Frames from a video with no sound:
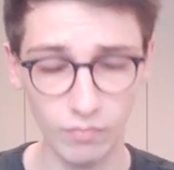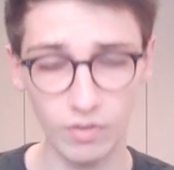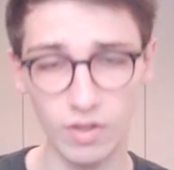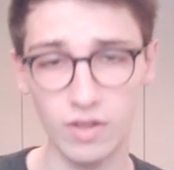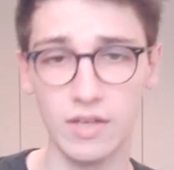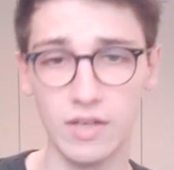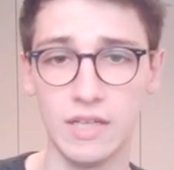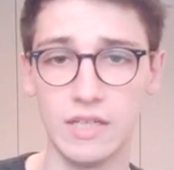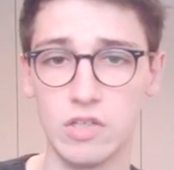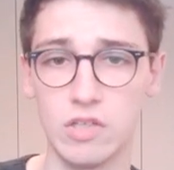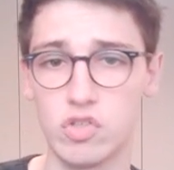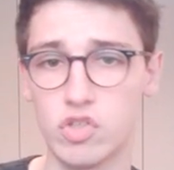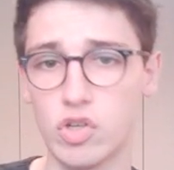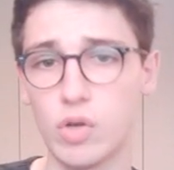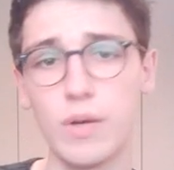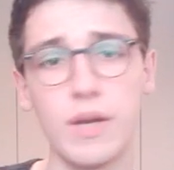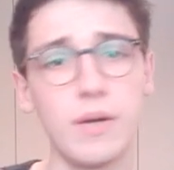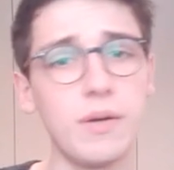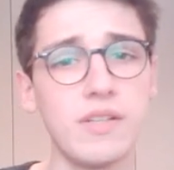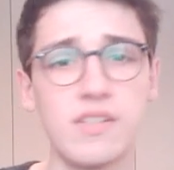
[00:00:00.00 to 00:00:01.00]
And
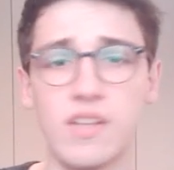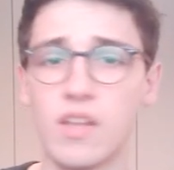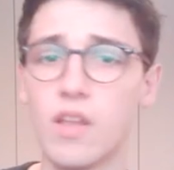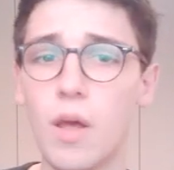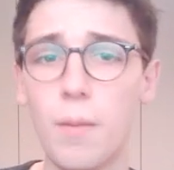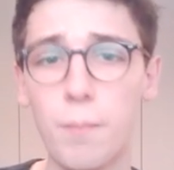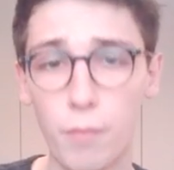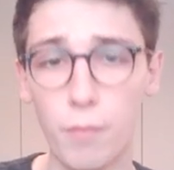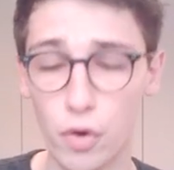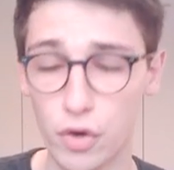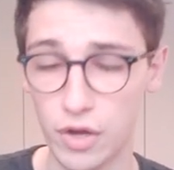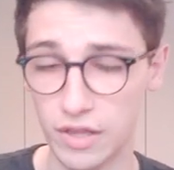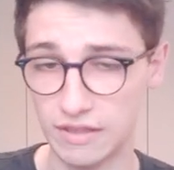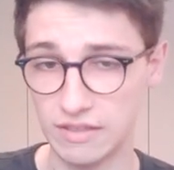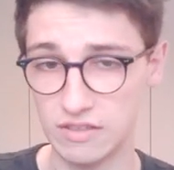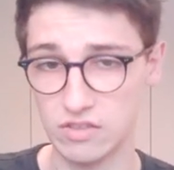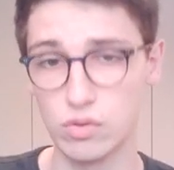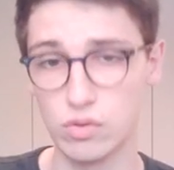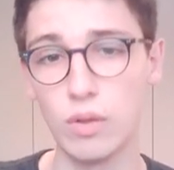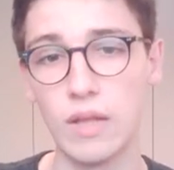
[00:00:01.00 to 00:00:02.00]
so there is a lot more that
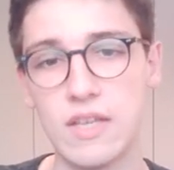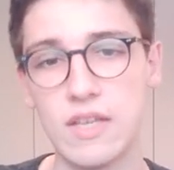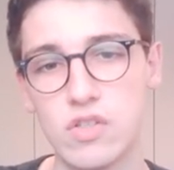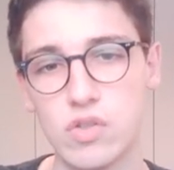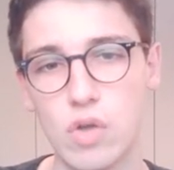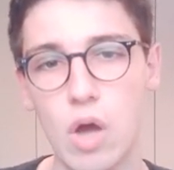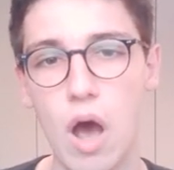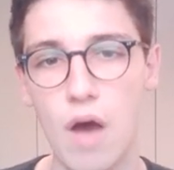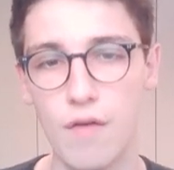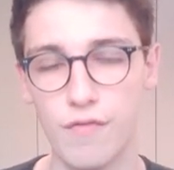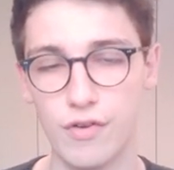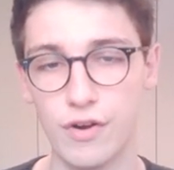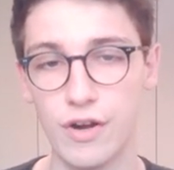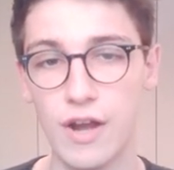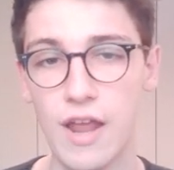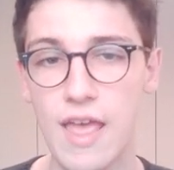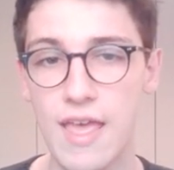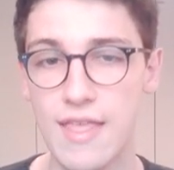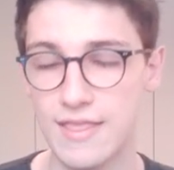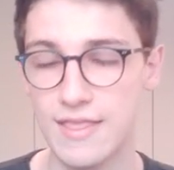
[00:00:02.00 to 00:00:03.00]
this tool has to
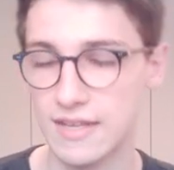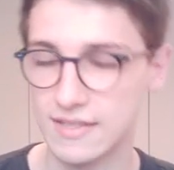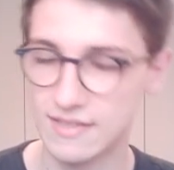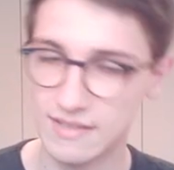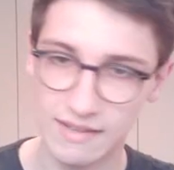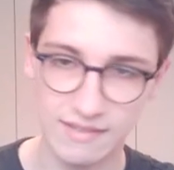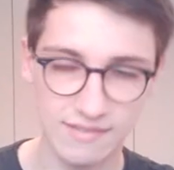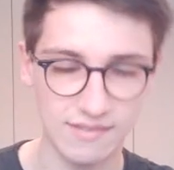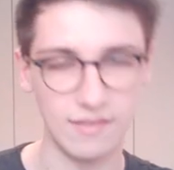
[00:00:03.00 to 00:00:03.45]
offer that takes a